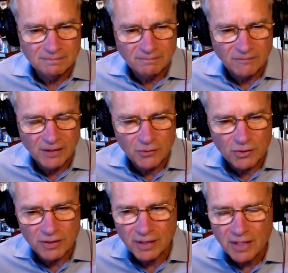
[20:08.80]

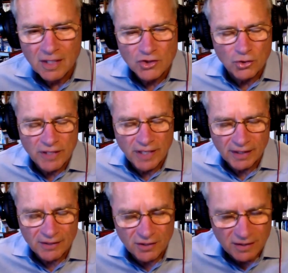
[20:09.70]
Interesting. So take
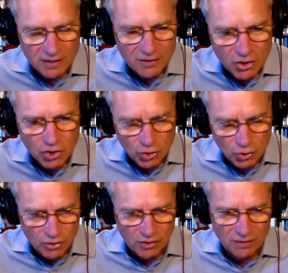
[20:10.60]
us into the
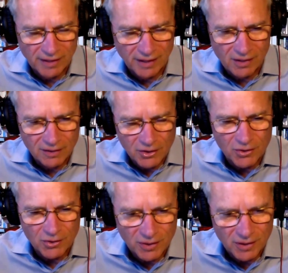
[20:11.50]
chute. Take our
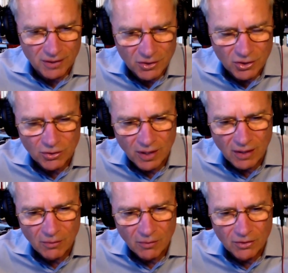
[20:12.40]
listeners into this chute.
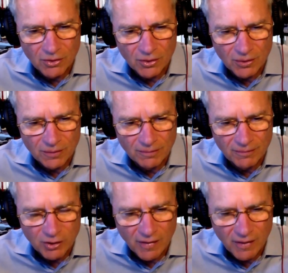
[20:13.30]
Oh, you're
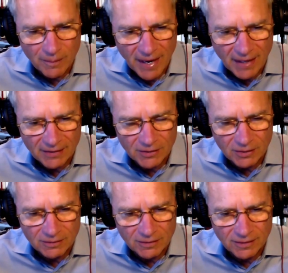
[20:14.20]
on the back.
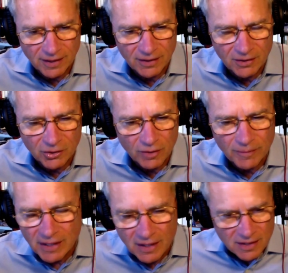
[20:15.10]
You're getting your grip.
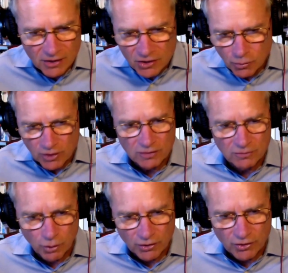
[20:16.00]
Tell us
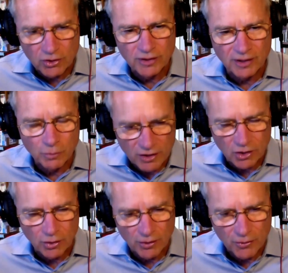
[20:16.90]
what you're doing and what's
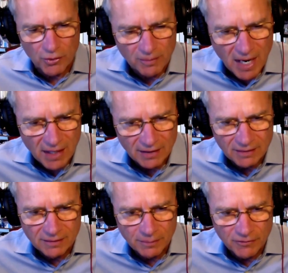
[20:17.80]
going through your mind
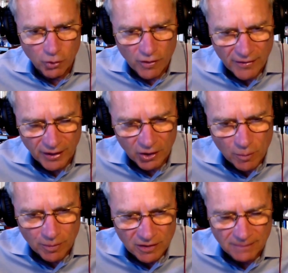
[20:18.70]
before that thing
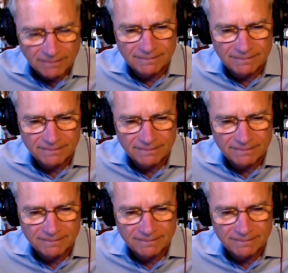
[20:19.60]
opens up.